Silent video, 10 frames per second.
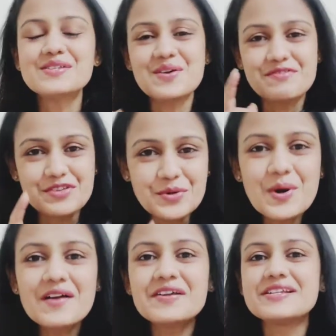So, if
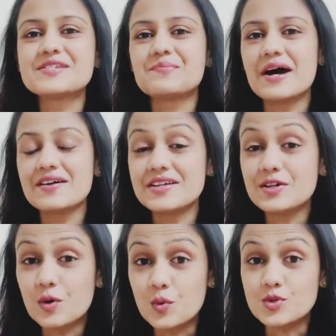you are an
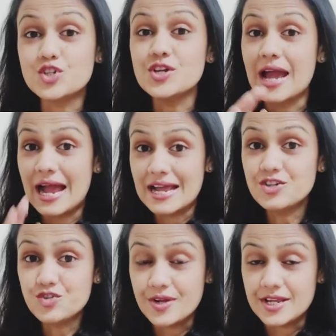aspiring coach
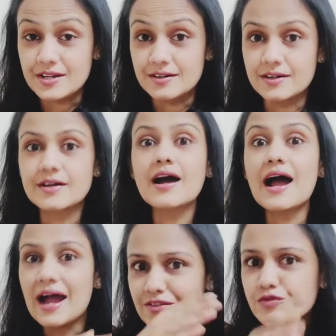and trainer,
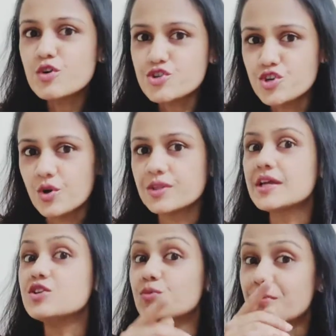and for sure,
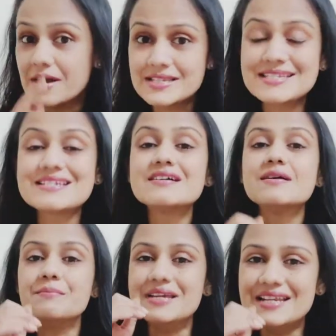then you must
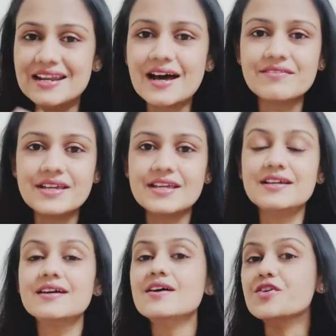be
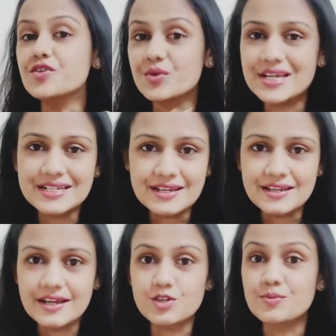loving
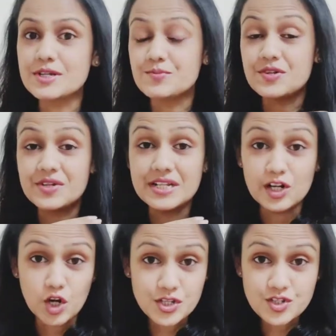reading and you must be
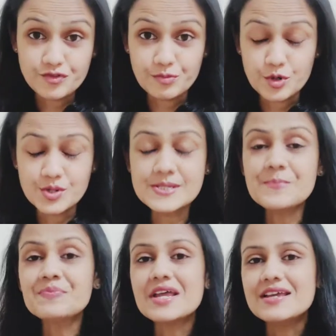reading lots of books.
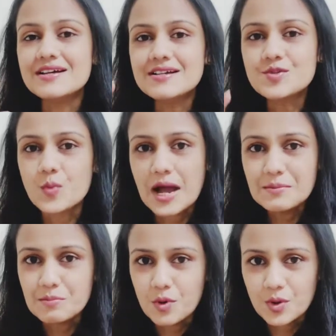Here's
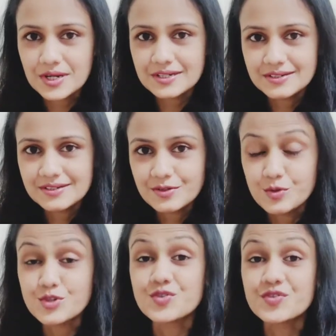one book
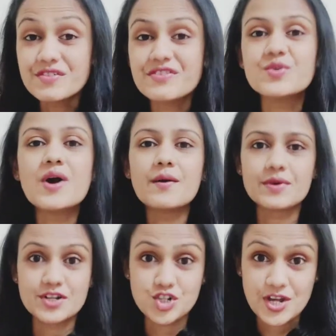whose review I
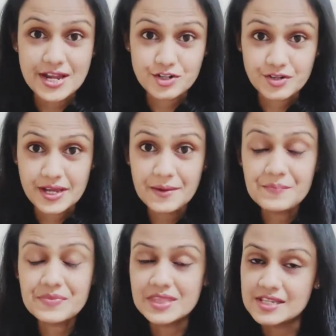want to share
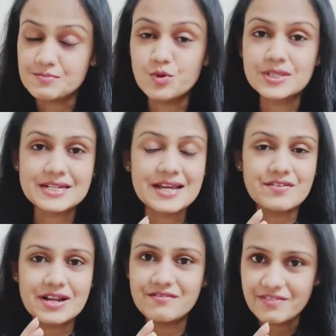today. This book that
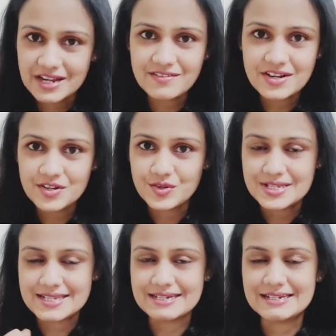I read very, very
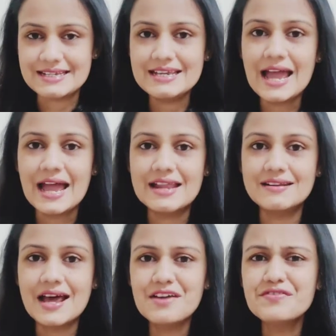recently,
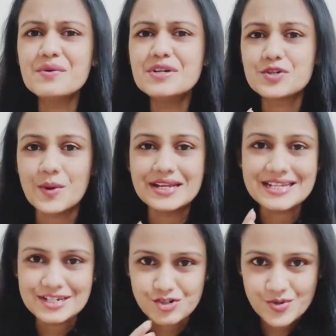and I found it quite
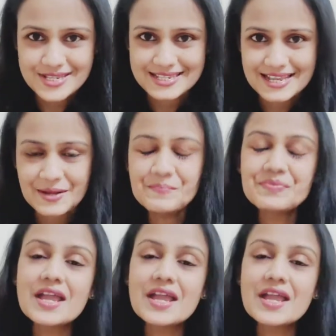interesting.